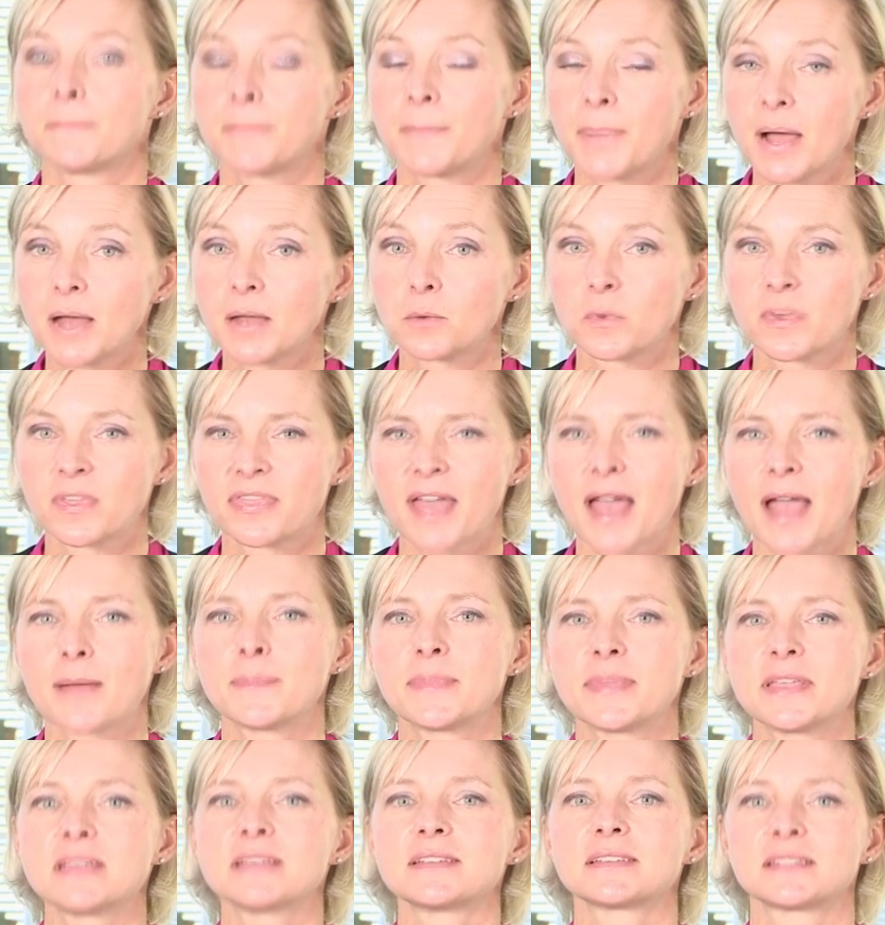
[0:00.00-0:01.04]
But with
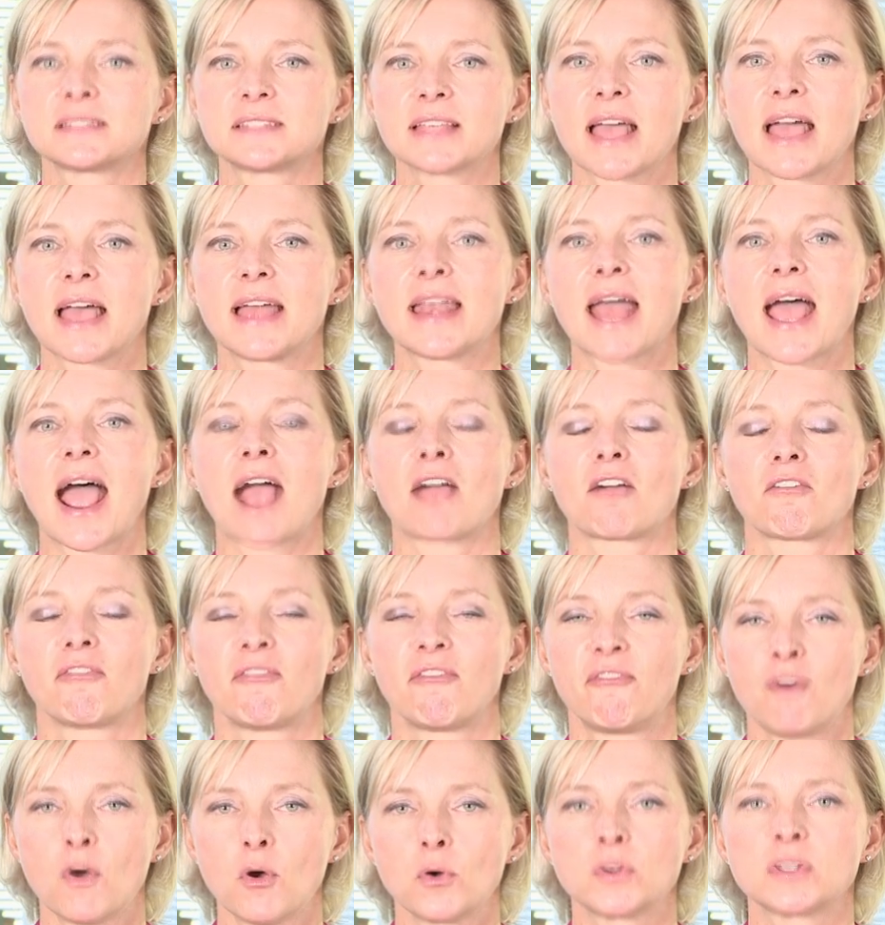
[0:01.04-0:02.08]
that being said, our
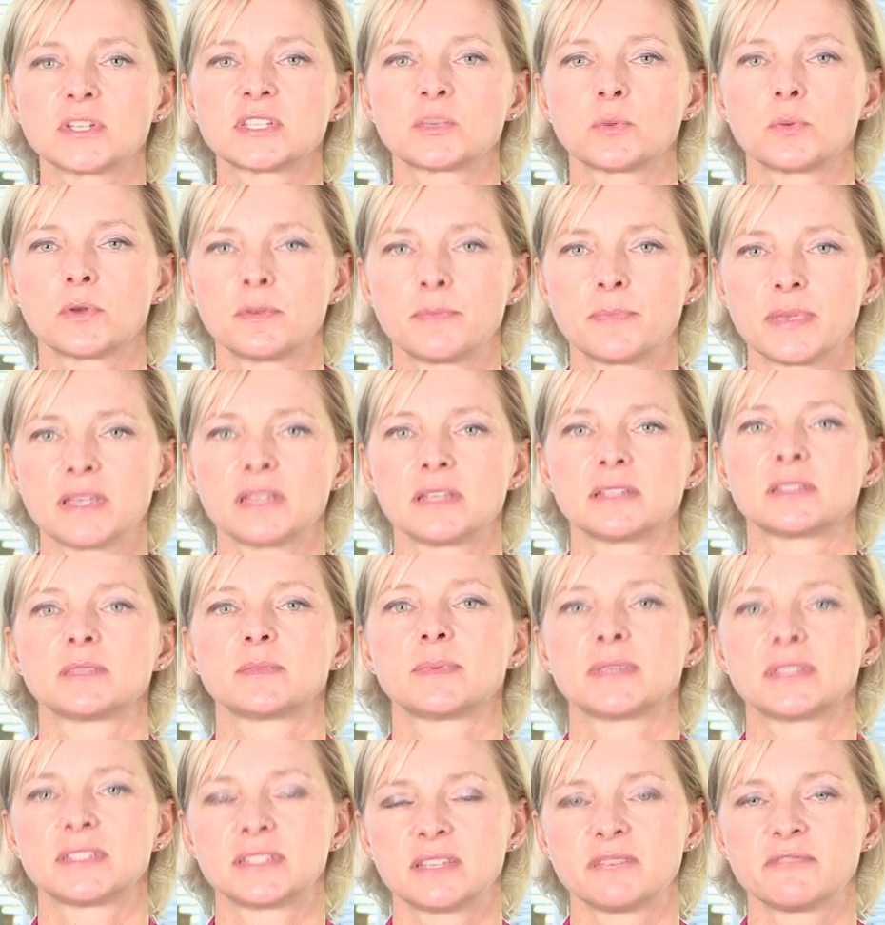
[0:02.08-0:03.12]
focus would be
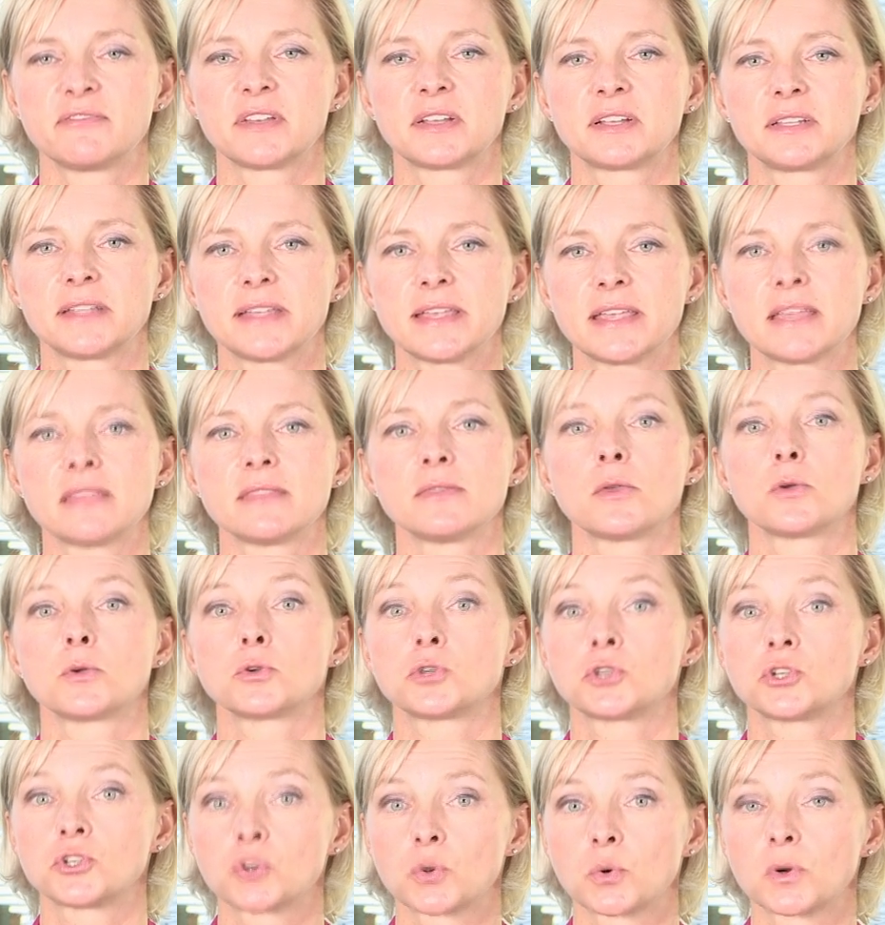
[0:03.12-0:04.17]
specifically in
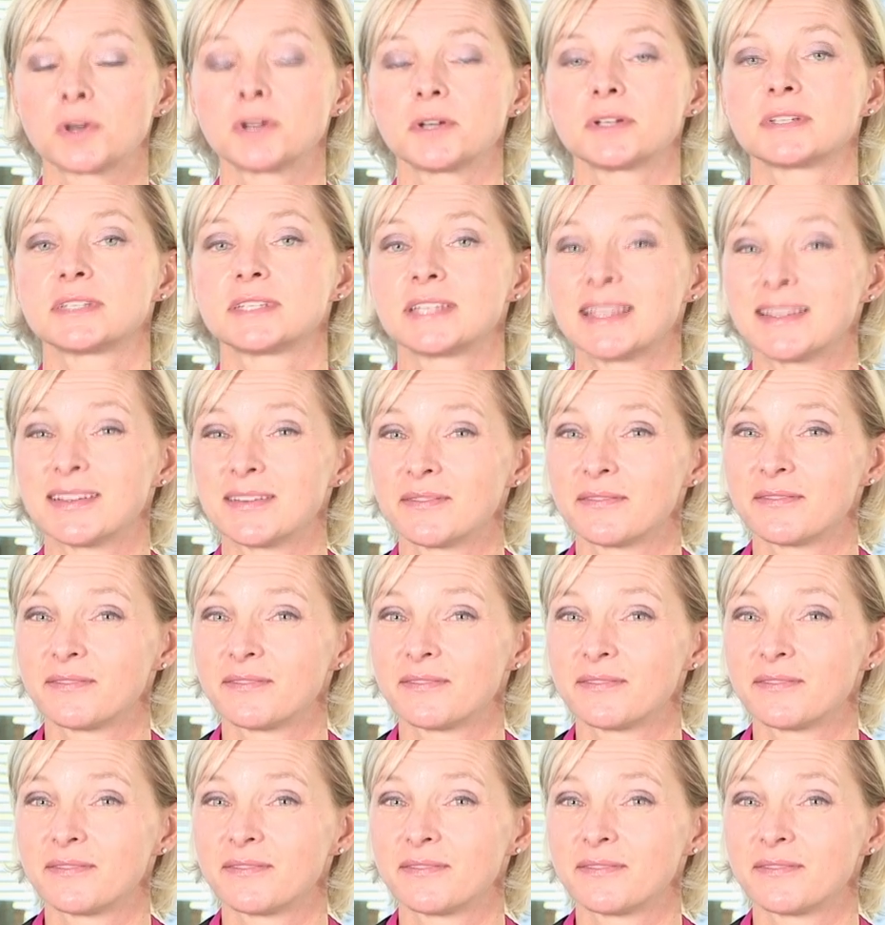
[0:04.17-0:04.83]
those short,